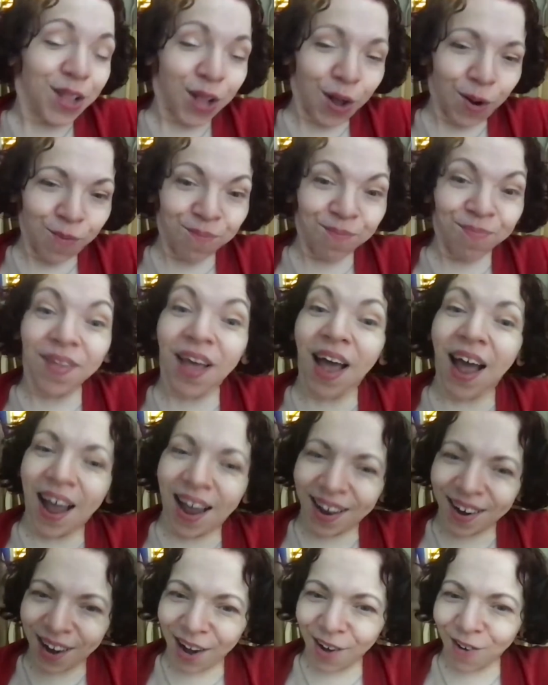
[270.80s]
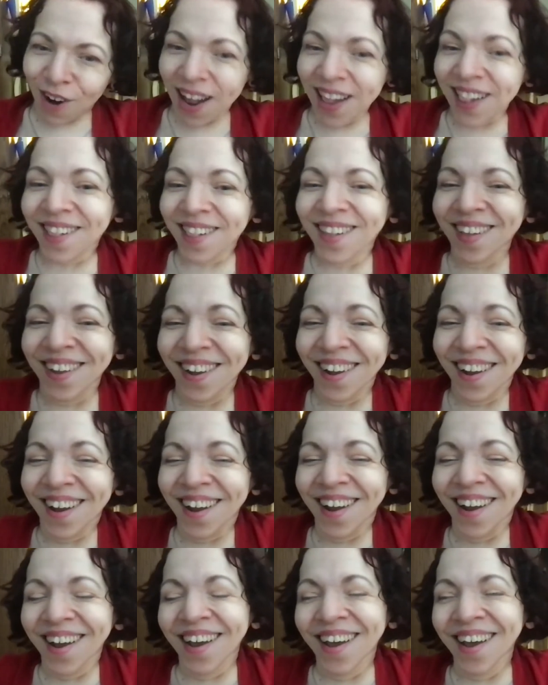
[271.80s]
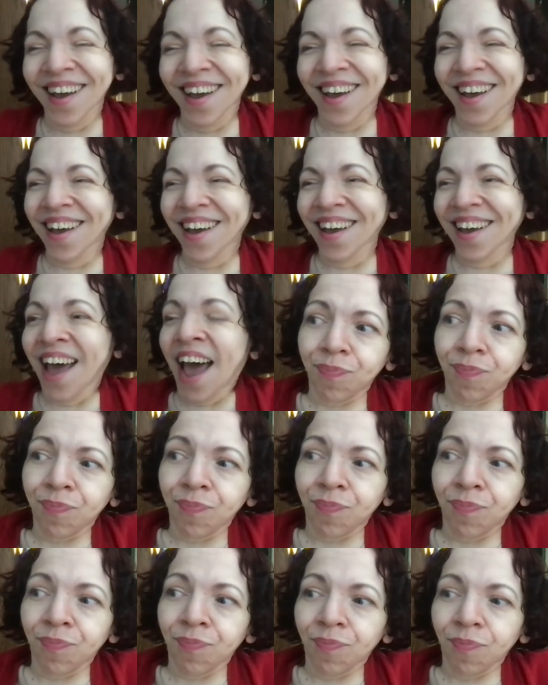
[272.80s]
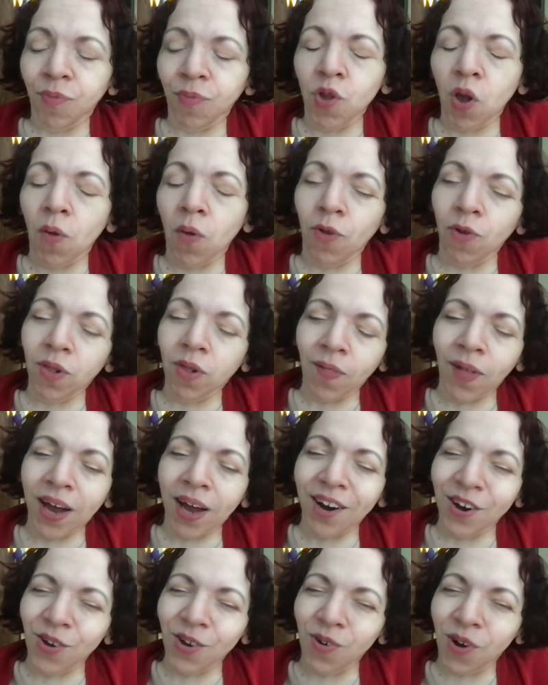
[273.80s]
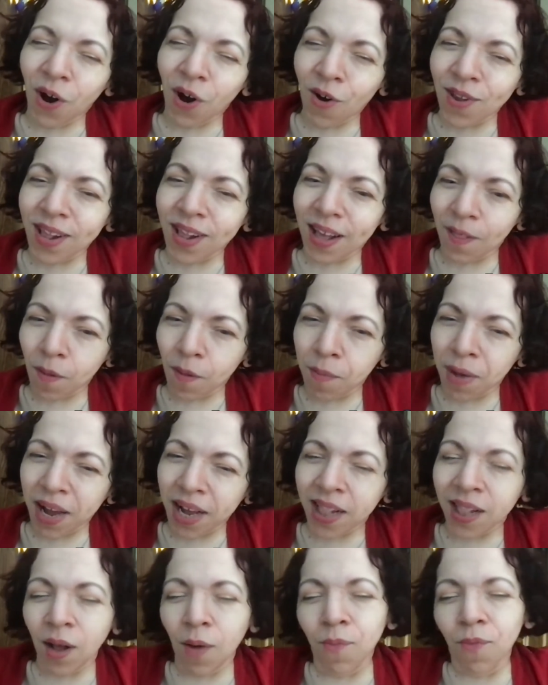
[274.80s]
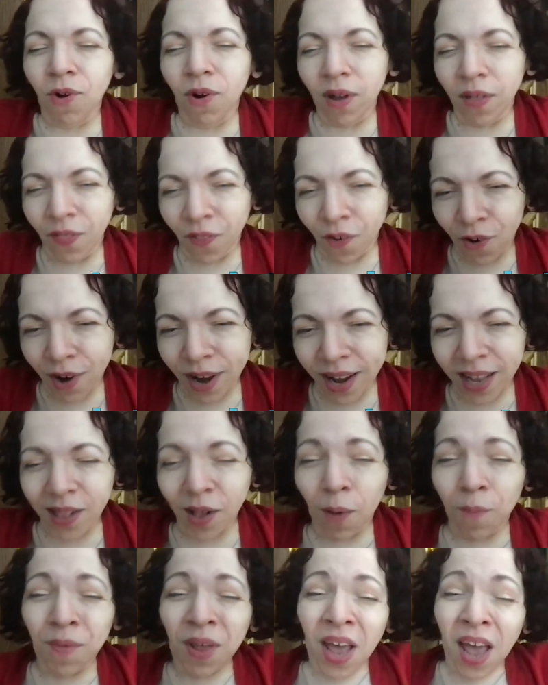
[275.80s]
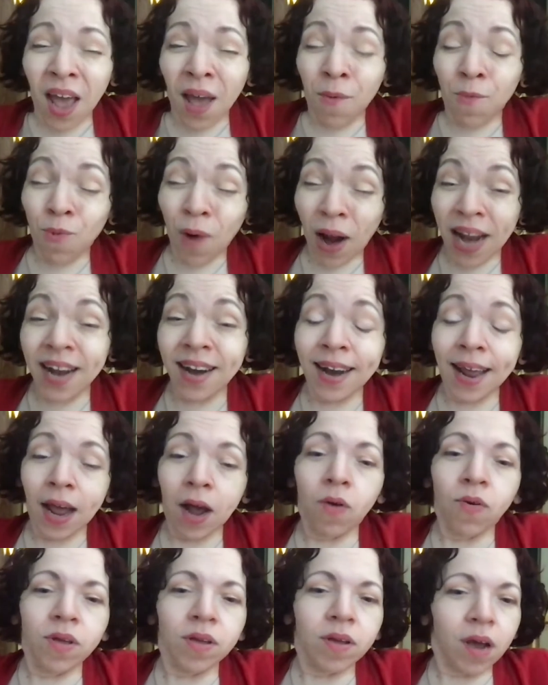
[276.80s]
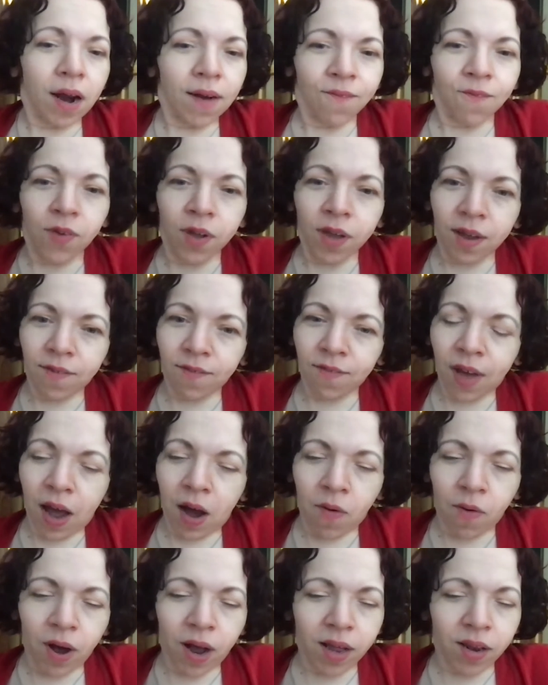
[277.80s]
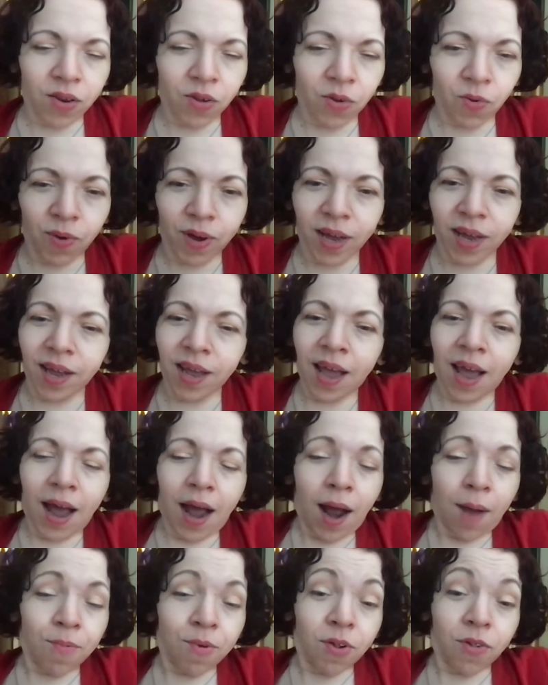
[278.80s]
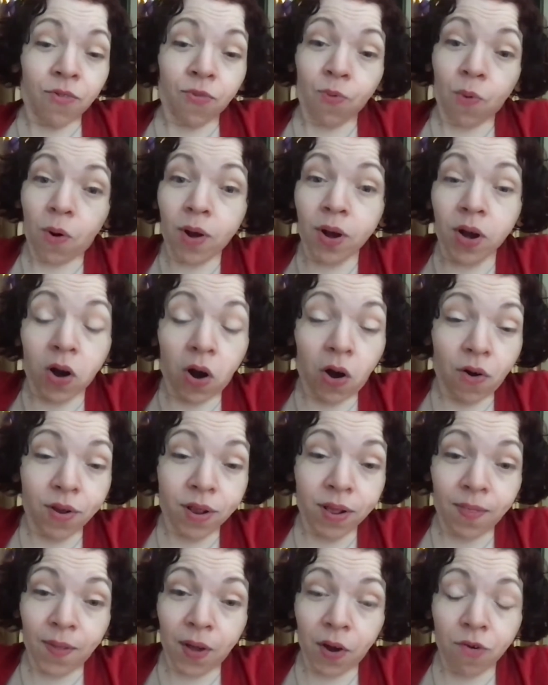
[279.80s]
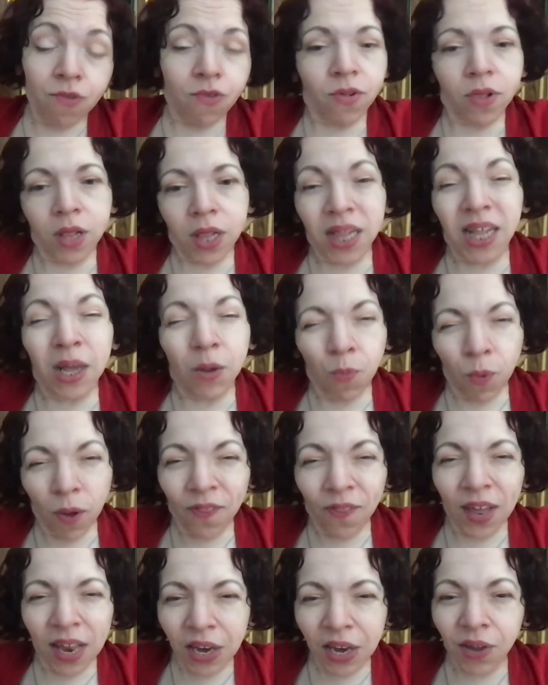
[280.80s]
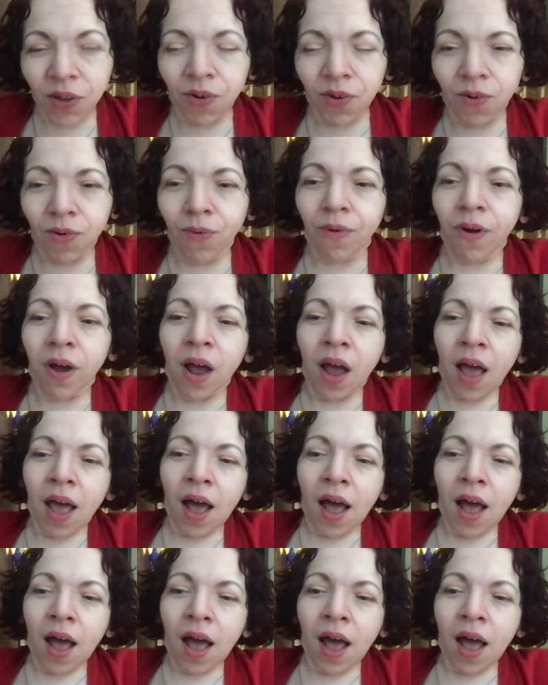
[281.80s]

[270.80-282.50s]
So I digress. So there's a lot of new cards in the mix. I'm really learning. So right now, you got to forgive how I do it. I'm just throwing cards in there, just see what they do,